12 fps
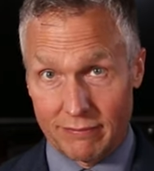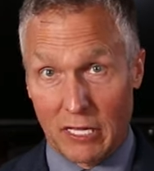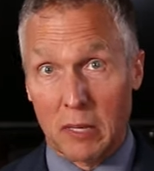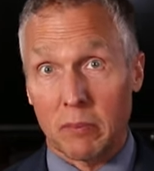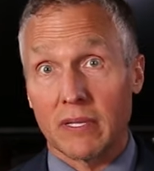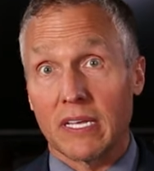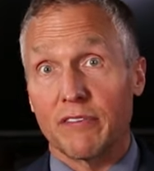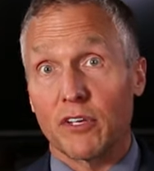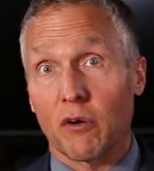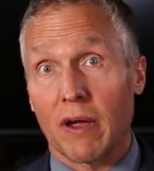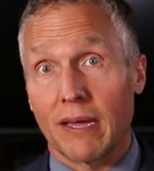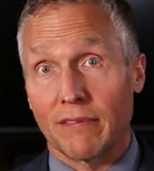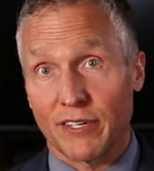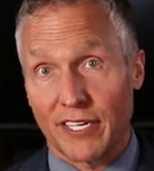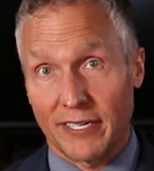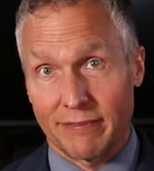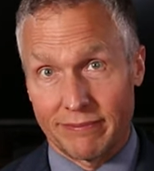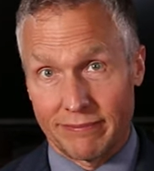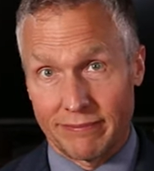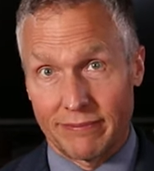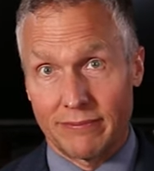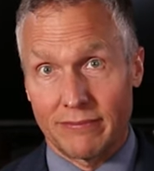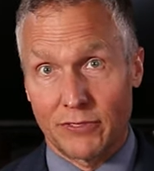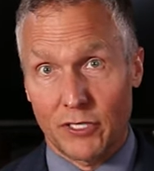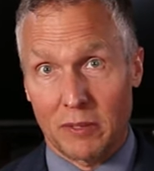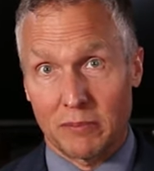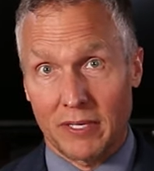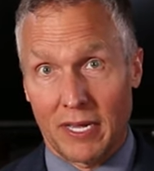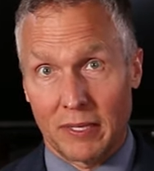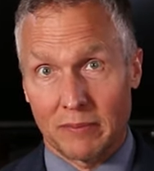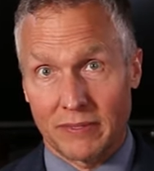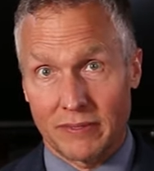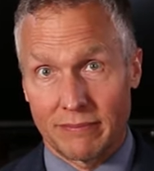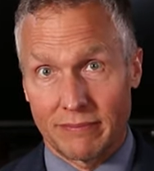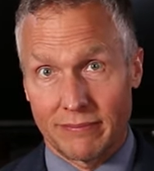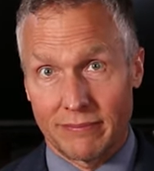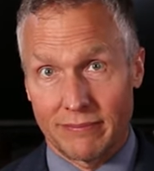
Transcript: They believe in gravity. Sometimes.